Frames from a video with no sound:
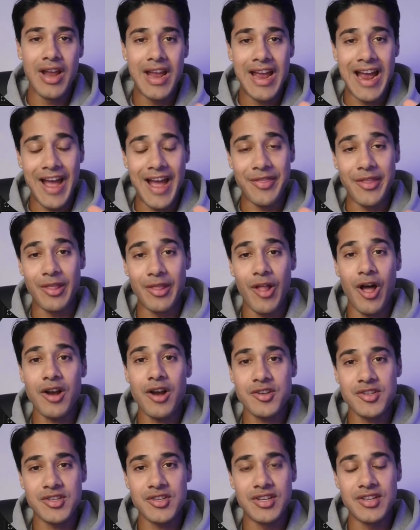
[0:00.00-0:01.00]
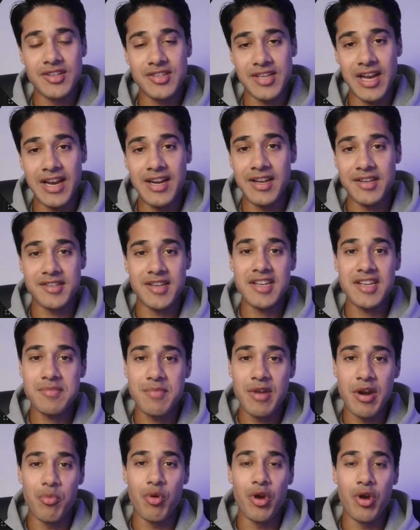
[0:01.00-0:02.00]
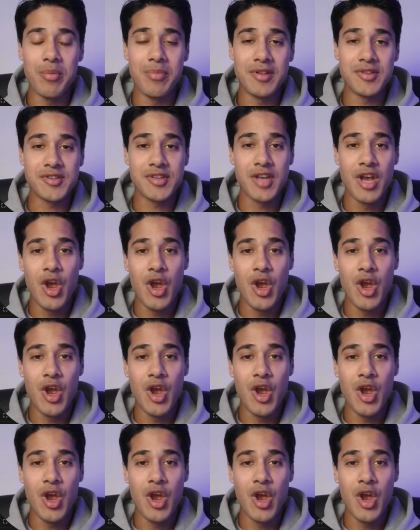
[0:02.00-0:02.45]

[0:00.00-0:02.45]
and then locks in site assessment appointments